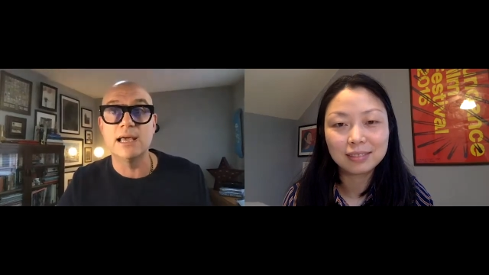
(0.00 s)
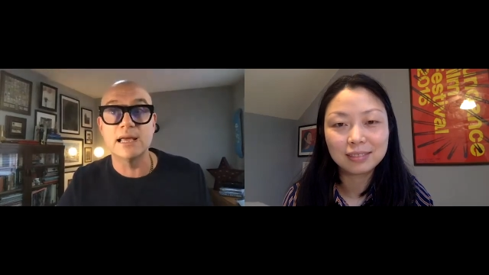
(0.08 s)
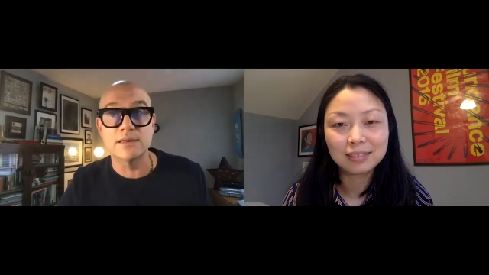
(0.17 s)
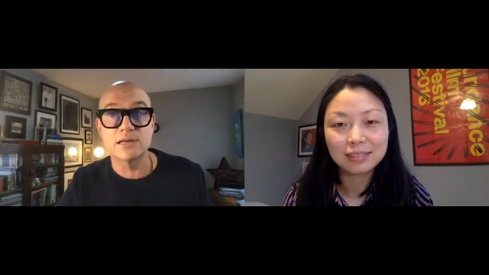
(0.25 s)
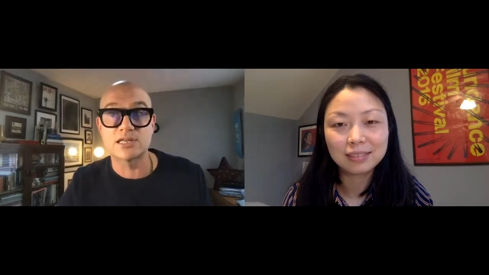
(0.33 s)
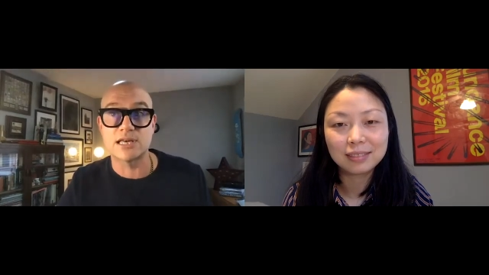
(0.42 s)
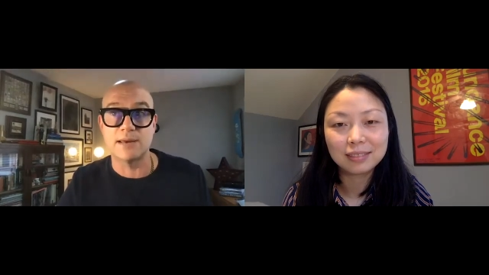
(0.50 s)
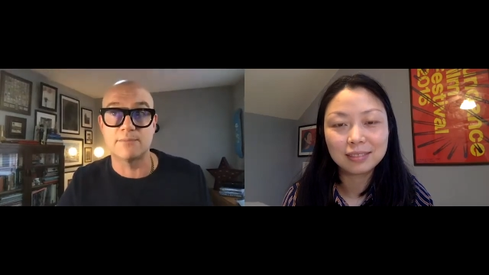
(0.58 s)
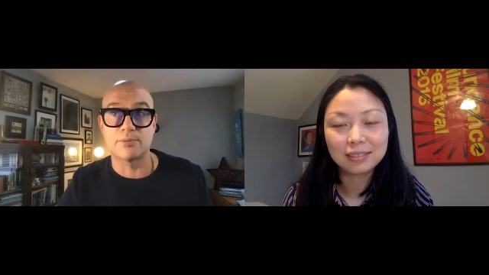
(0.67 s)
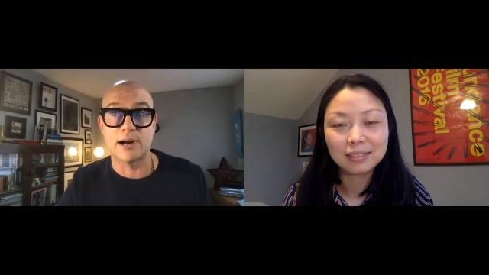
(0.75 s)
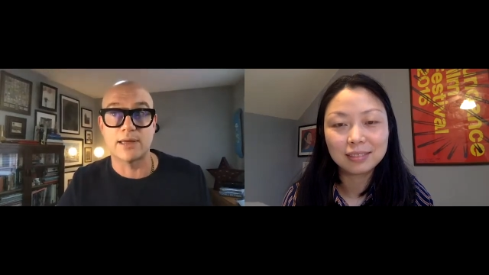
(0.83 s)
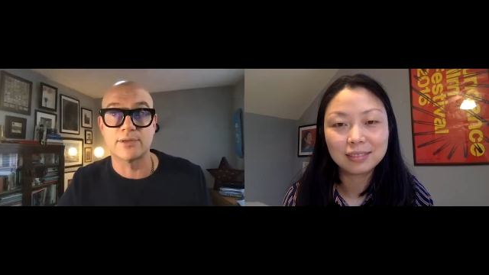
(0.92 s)
Speaker 1: In the Same
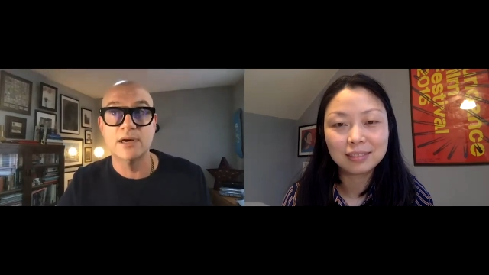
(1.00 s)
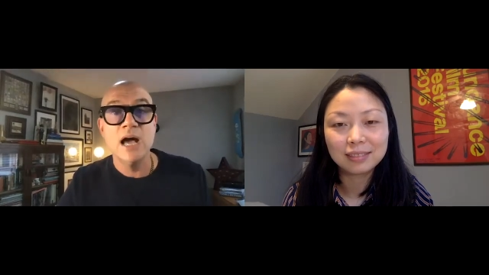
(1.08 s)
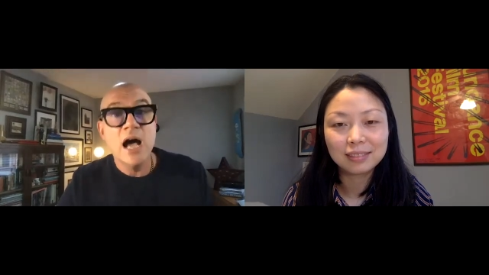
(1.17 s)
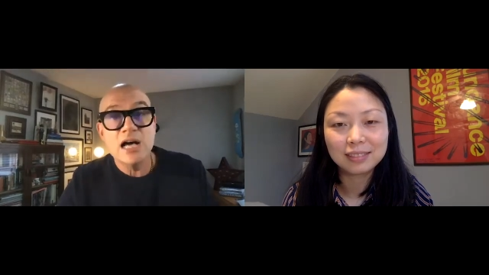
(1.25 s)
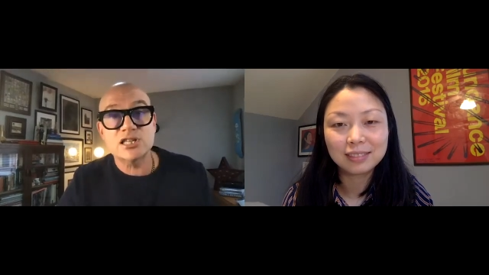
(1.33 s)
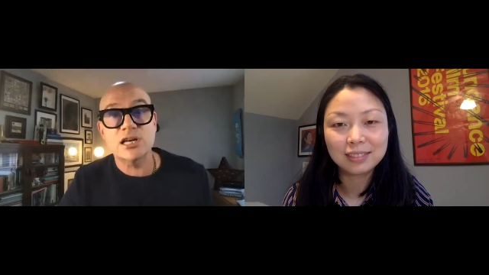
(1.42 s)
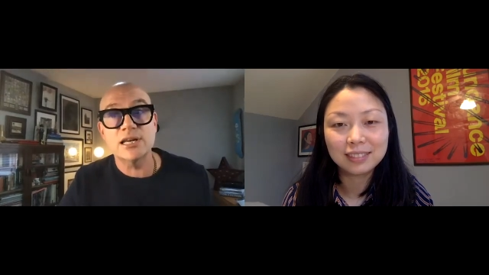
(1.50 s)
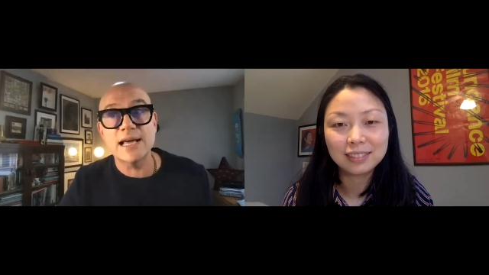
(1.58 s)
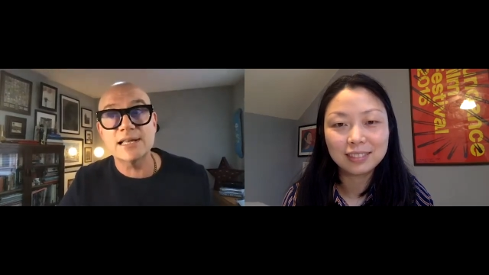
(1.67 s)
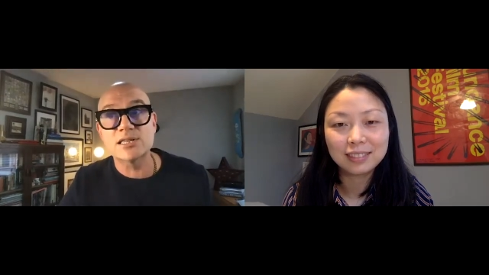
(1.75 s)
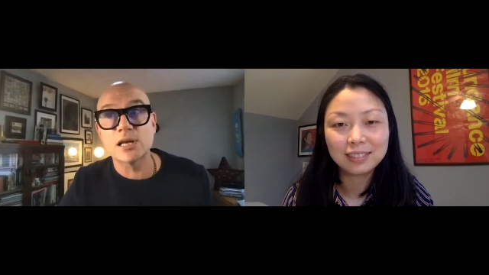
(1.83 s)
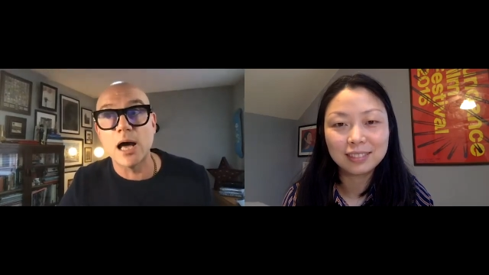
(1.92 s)
Breath. A
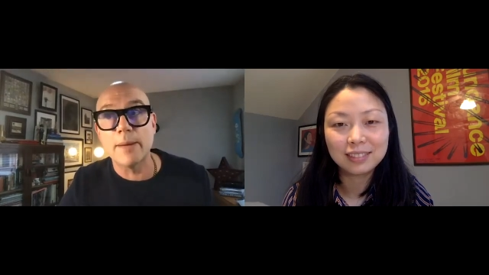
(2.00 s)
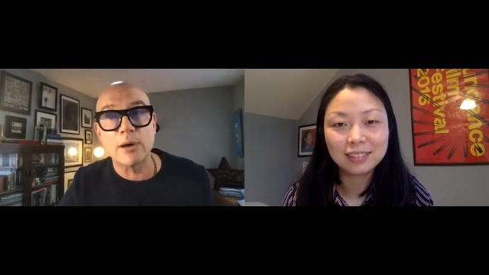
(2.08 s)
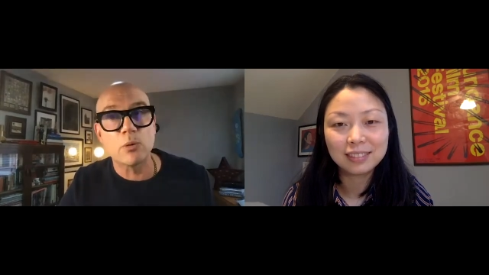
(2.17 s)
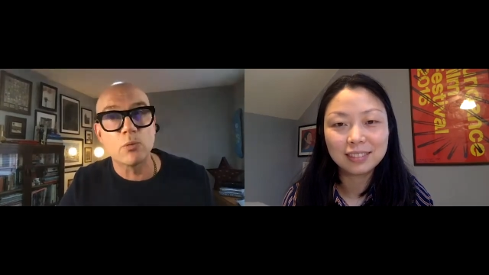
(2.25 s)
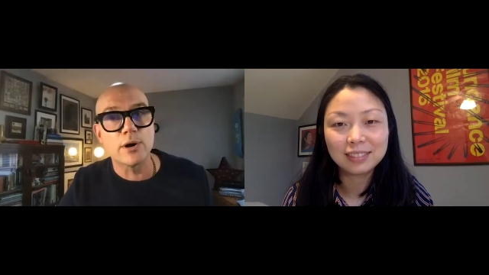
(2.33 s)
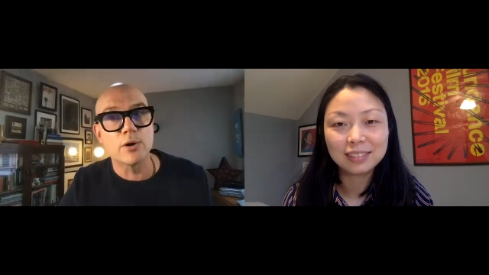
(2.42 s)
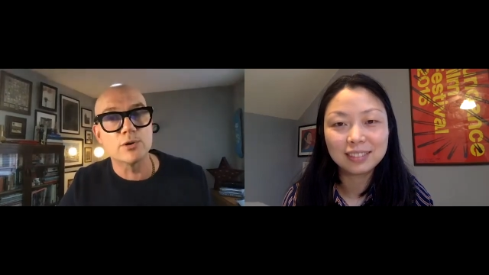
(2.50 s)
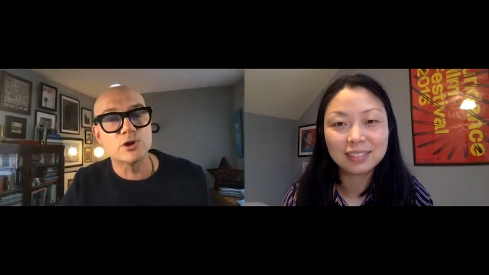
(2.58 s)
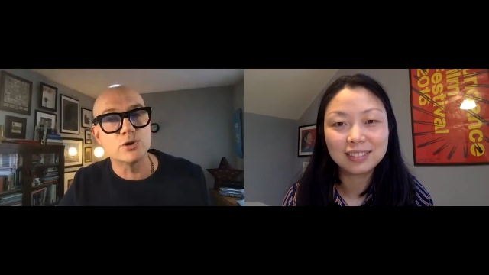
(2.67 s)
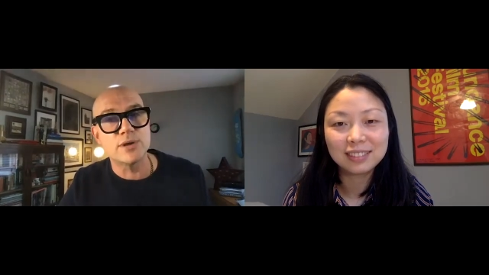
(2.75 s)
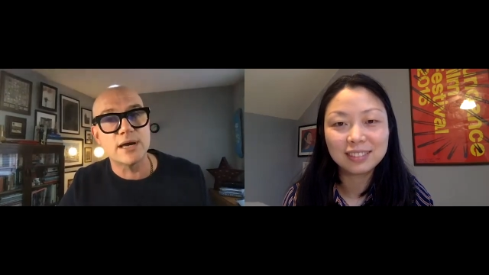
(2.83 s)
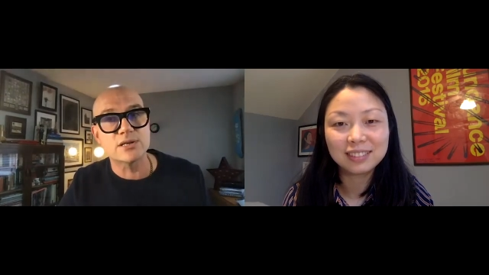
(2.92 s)
Sundance alum and winner with
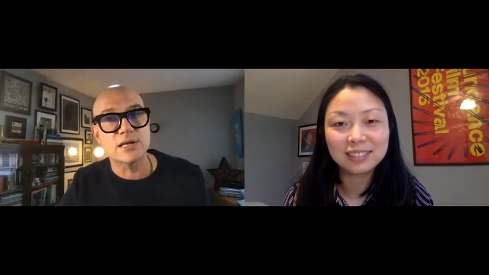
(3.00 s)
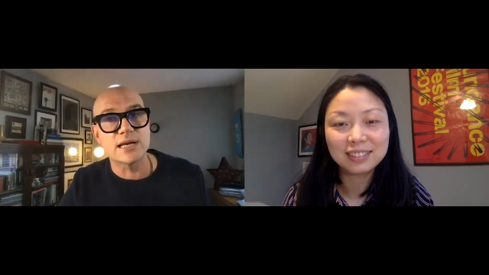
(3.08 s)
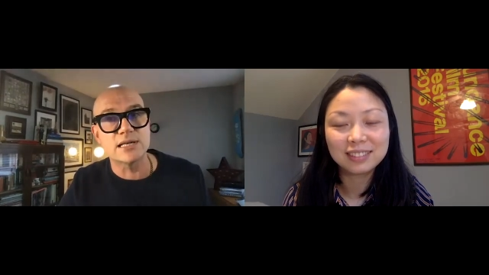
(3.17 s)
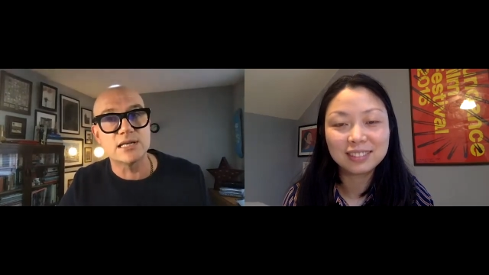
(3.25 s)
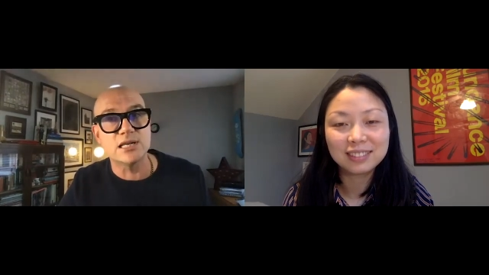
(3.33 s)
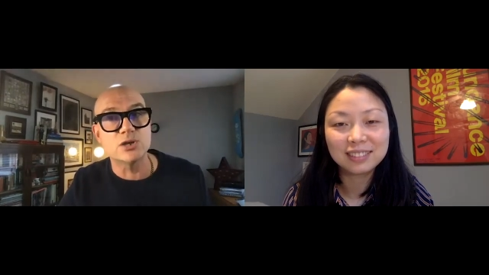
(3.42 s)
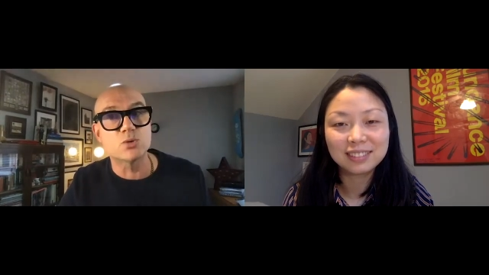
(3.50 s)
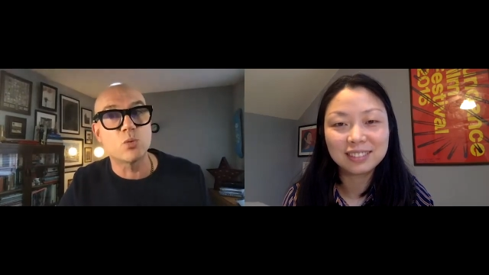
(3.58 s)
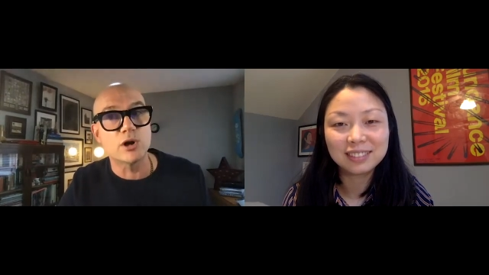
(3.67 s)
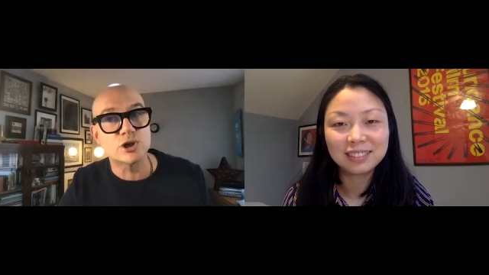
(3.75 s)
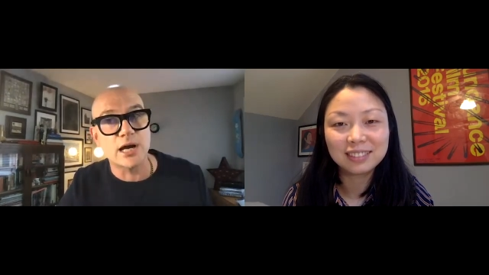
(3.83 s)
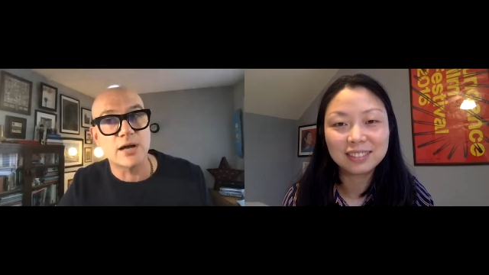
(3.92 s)
2019's
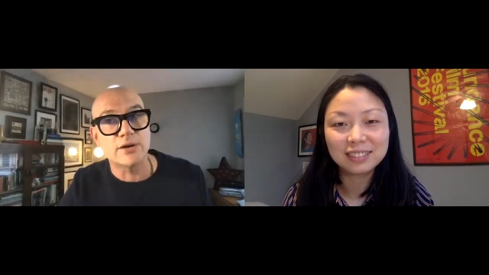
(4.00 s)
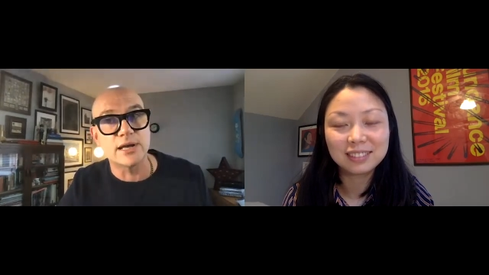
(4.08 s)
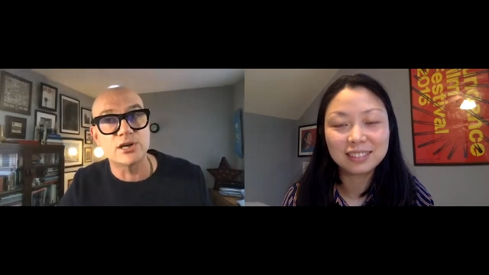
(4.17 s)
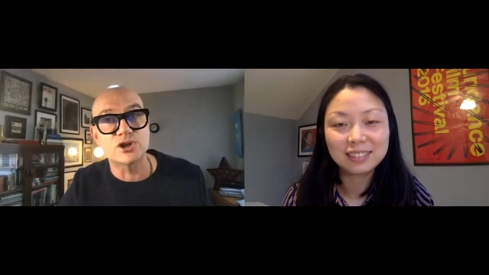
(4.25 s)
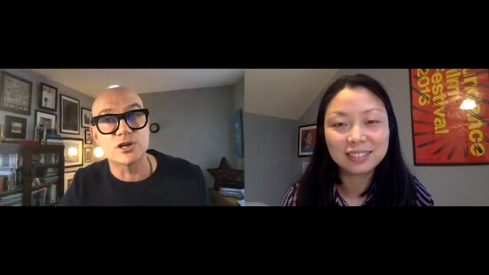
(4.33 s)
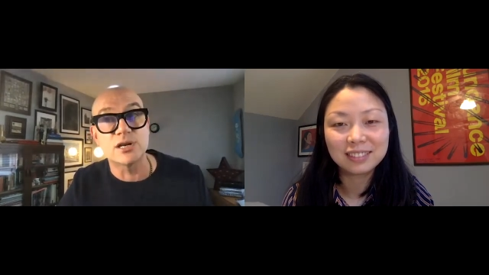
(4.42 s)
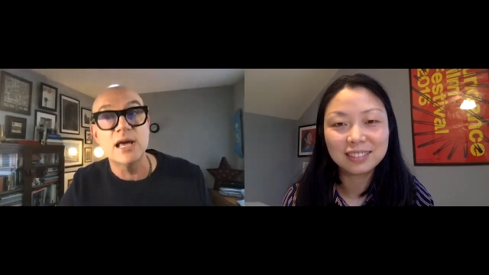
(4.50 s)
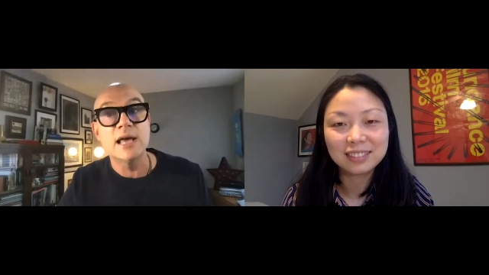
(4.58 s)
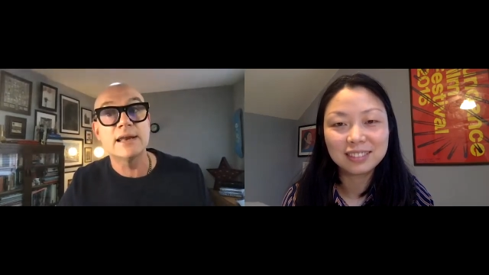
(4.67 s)
One Child Nation,